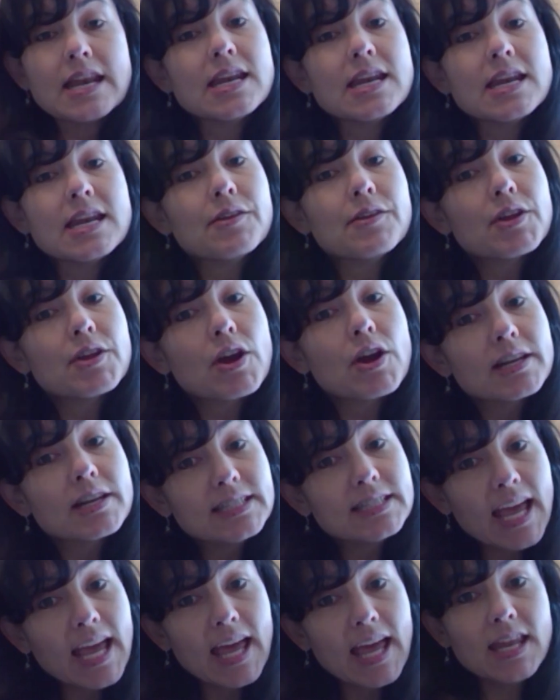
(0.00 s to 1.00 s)
Now there are
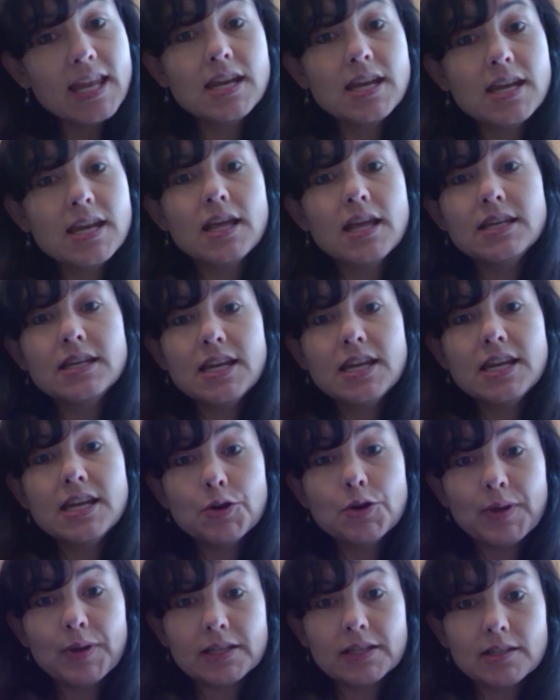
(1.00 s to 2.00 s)
10
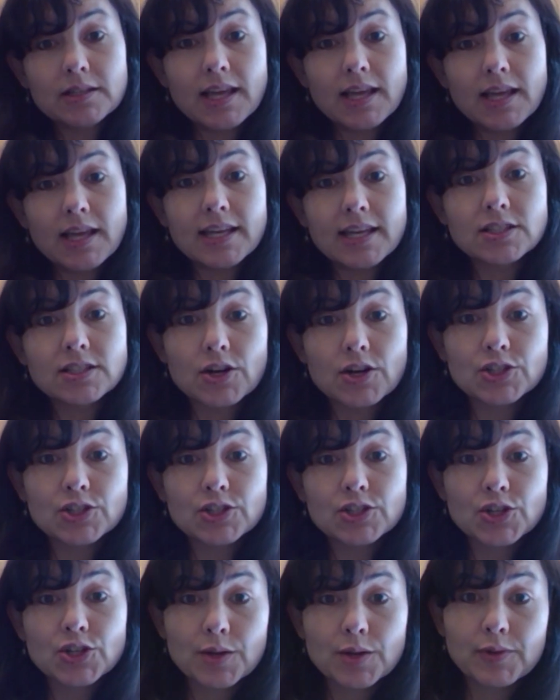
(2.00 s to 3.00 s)
NeoPixel lights on our
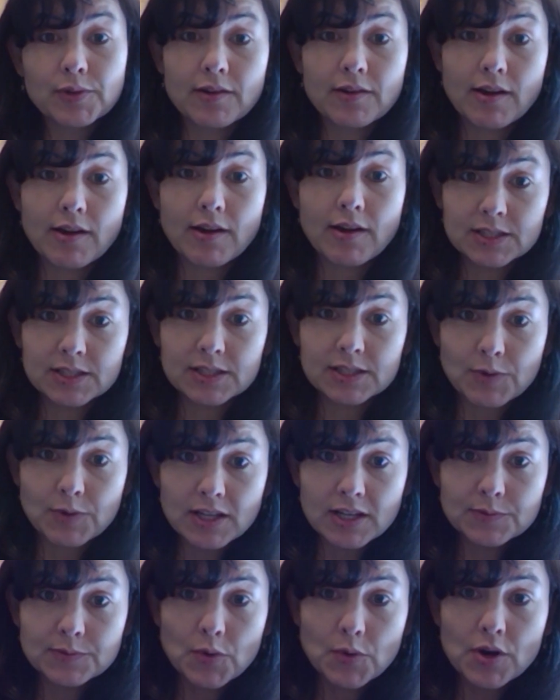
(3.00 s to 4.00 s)
Circuit Playground
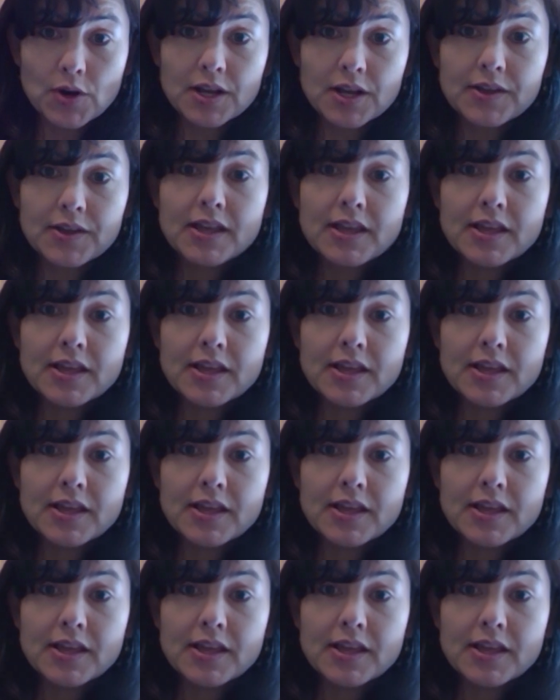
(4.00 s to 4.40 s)
Express board,